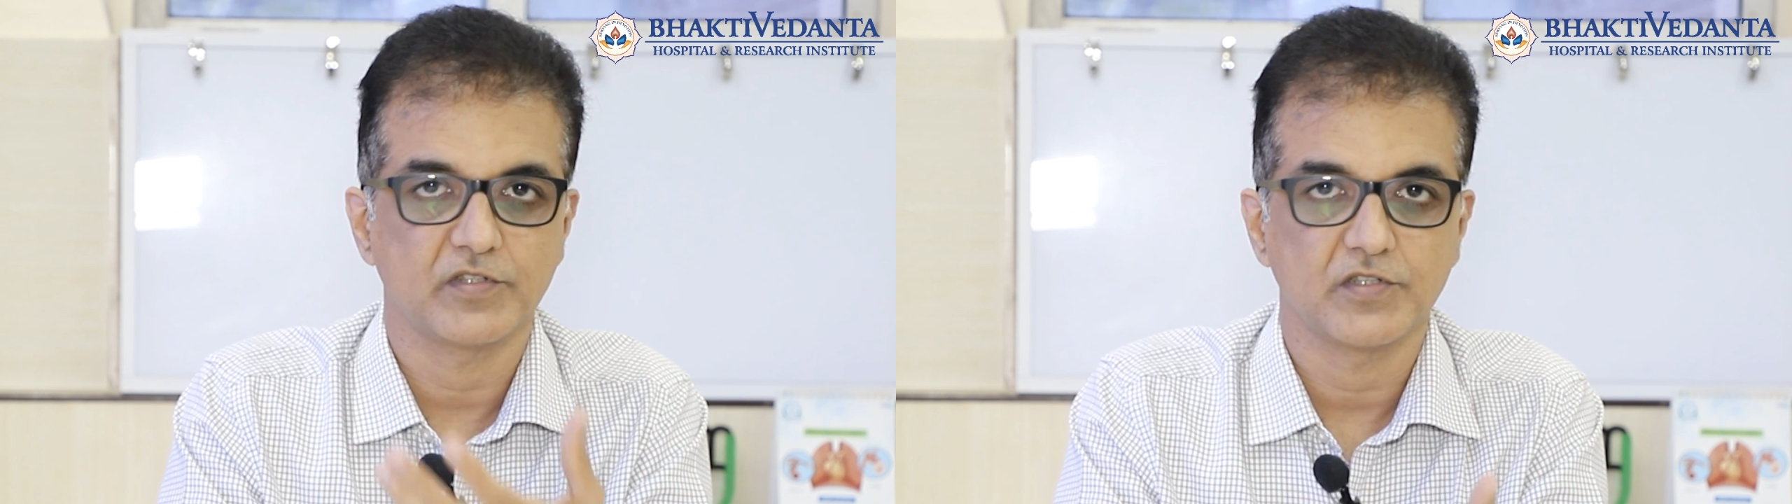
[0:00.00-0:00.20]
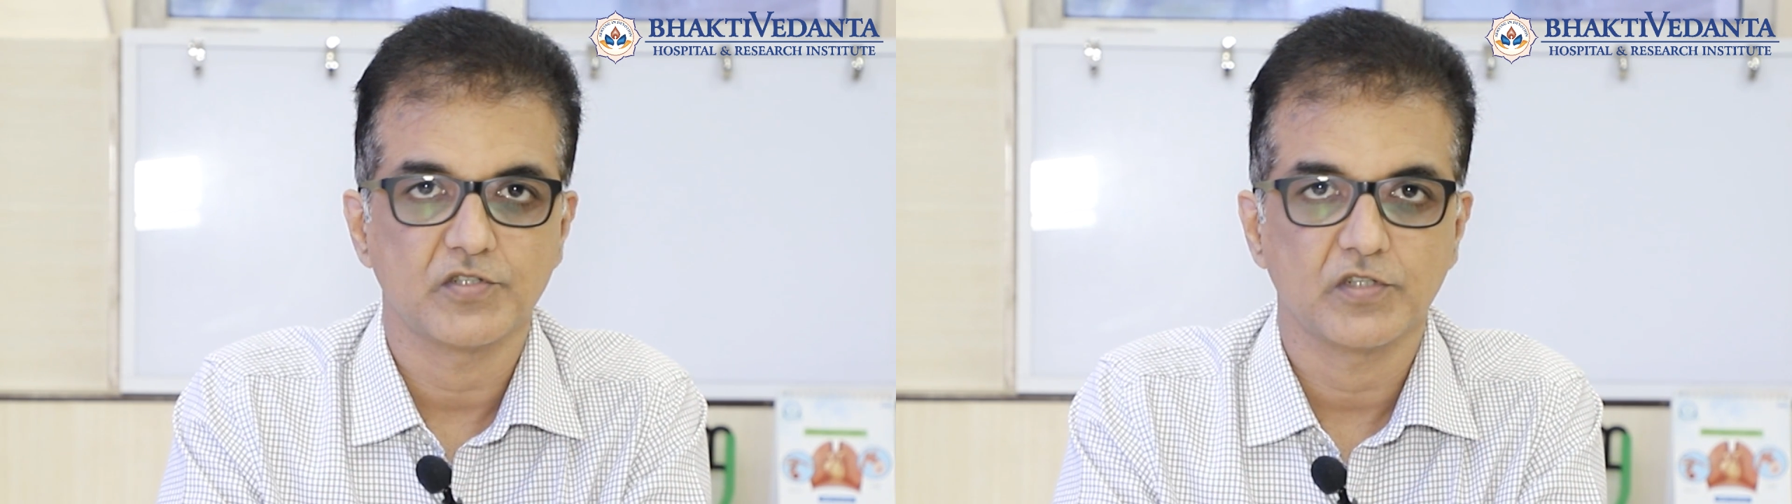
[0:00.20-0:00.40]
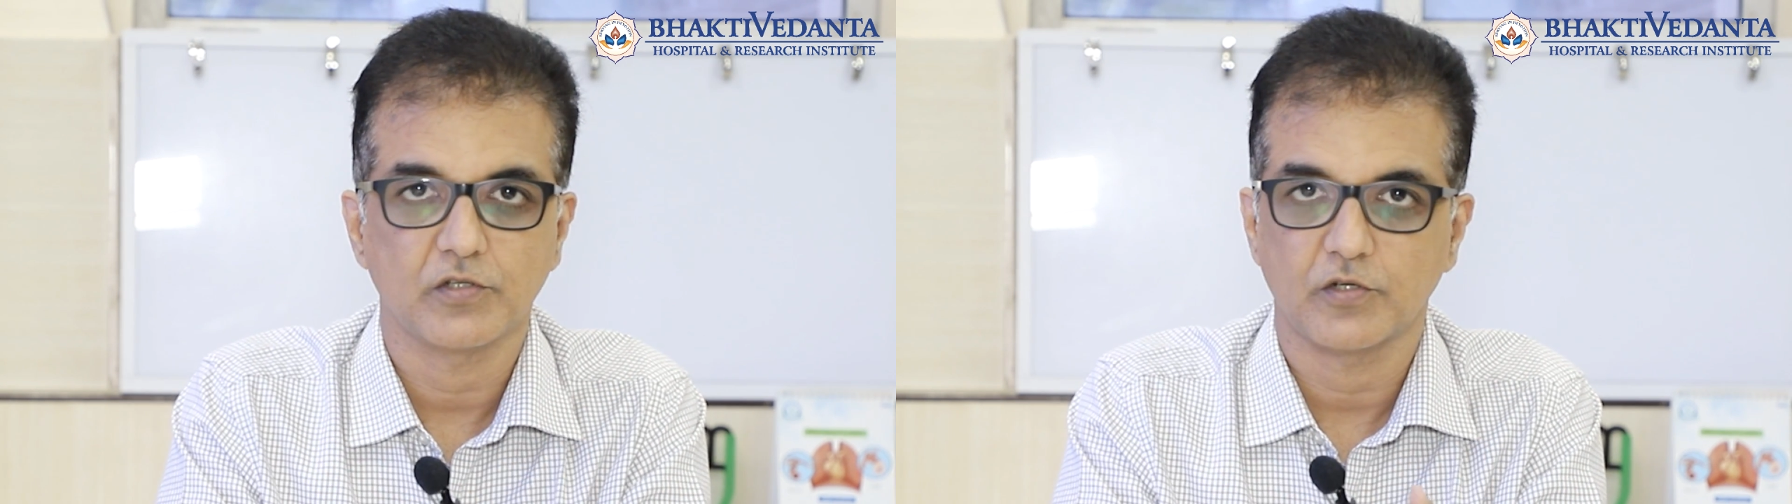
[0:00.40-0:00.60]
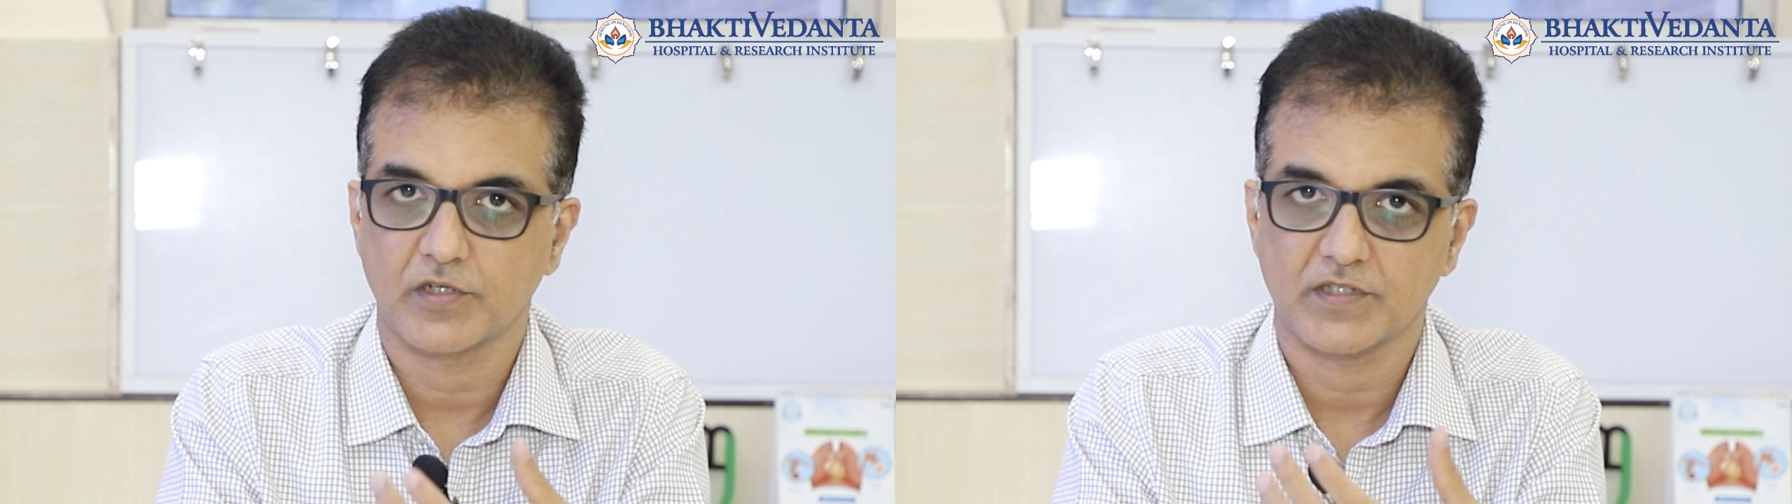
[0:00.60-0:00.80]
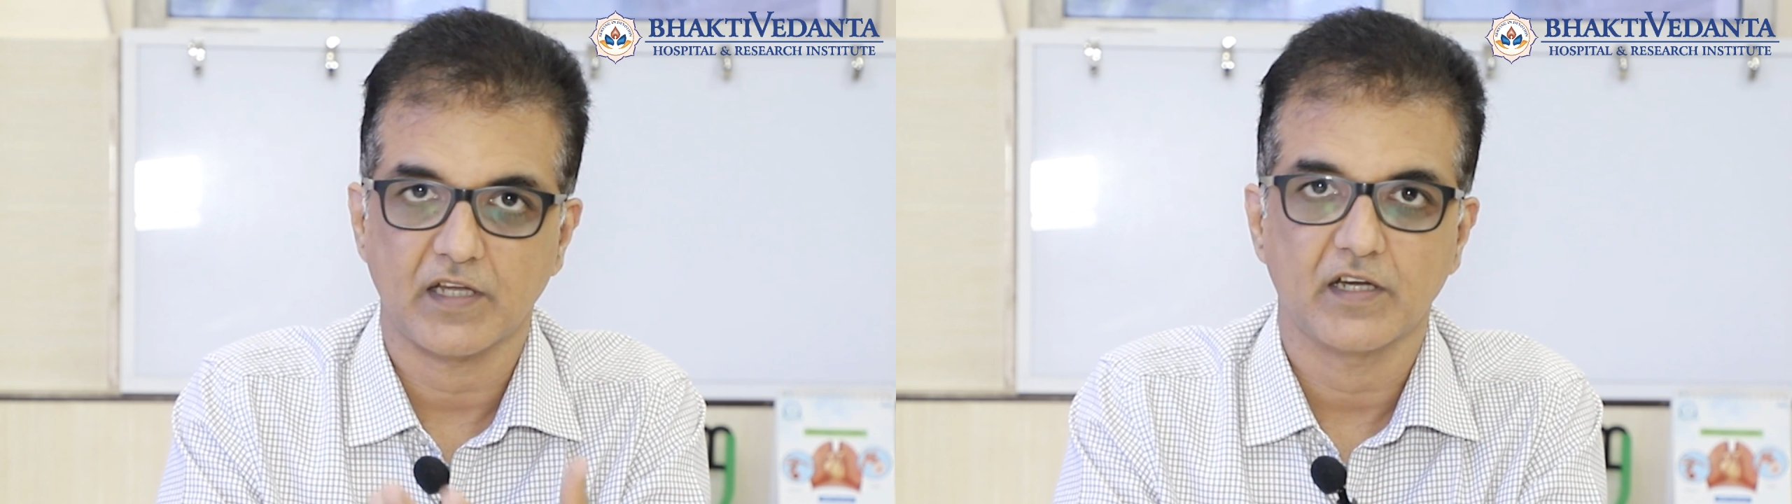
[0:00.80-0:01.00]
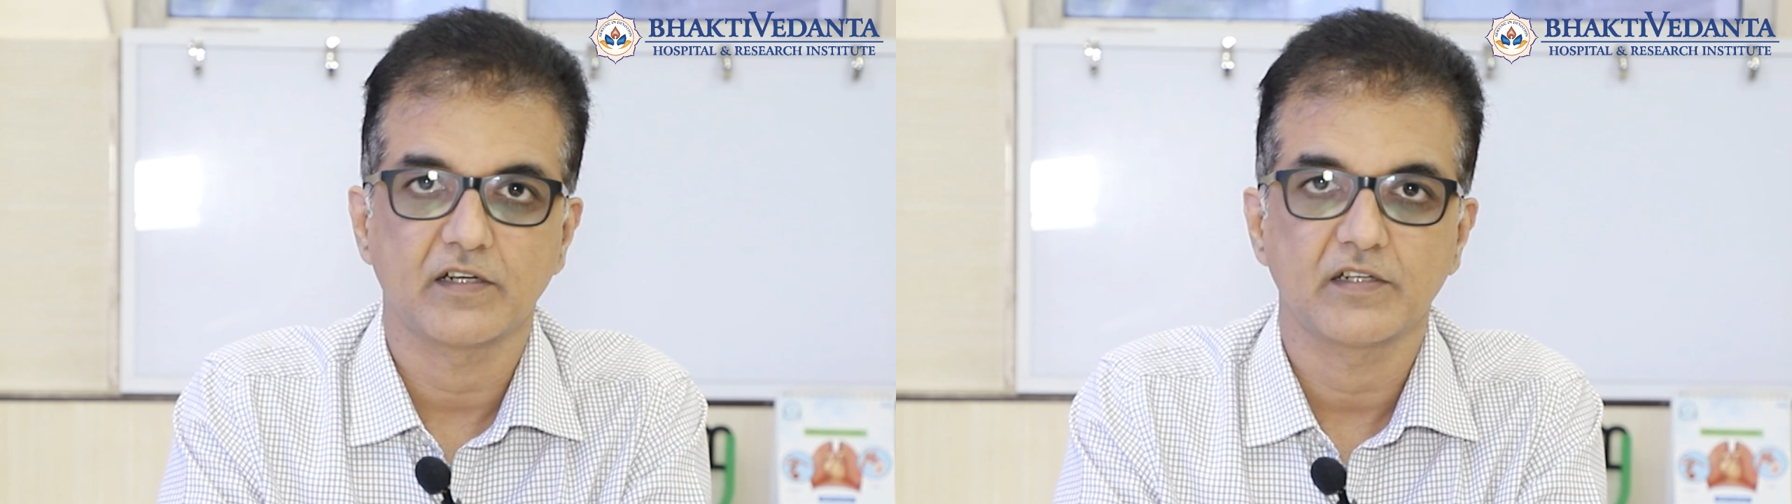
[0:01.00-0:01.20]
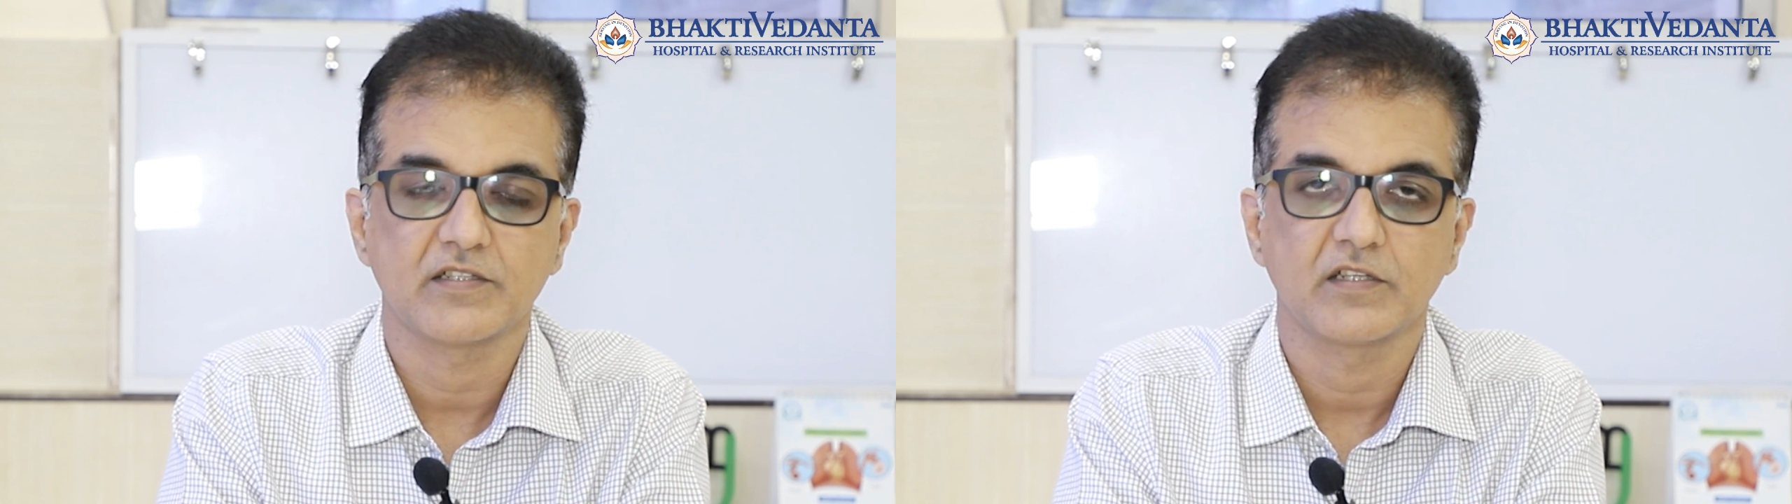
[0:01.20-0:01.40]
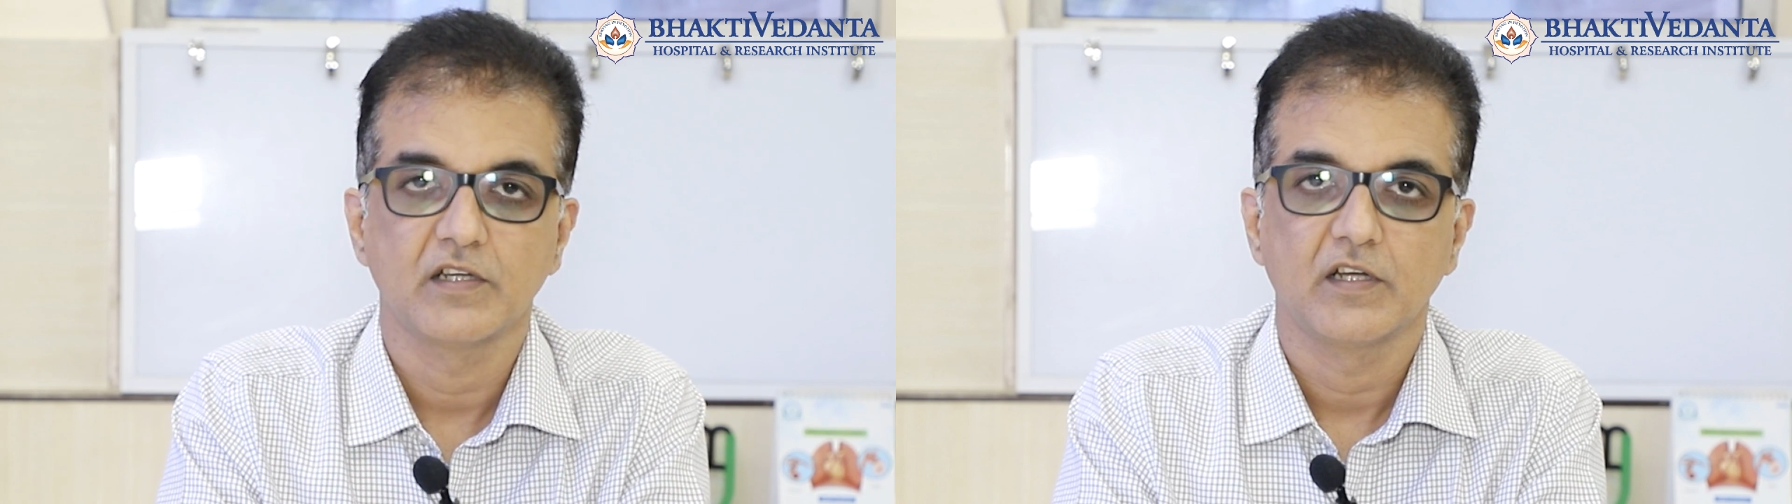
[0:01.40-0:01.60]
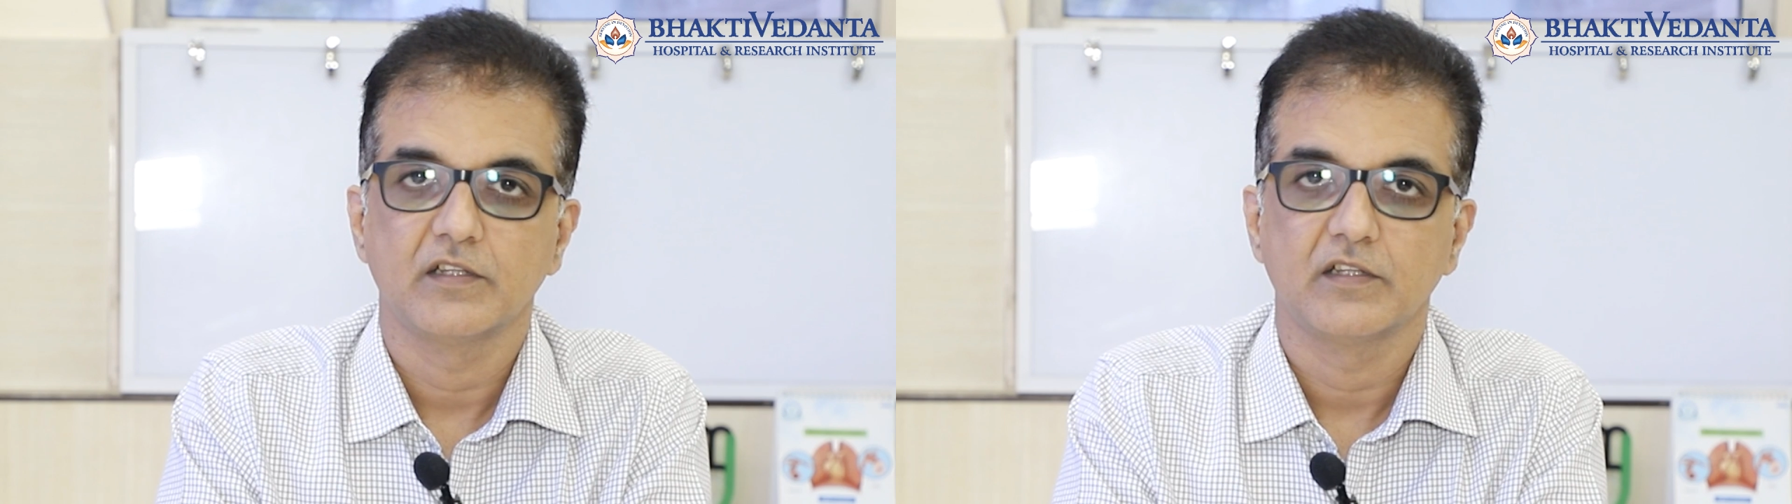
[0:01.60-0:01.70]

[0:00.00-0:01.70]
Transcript: physician or a psychiatrist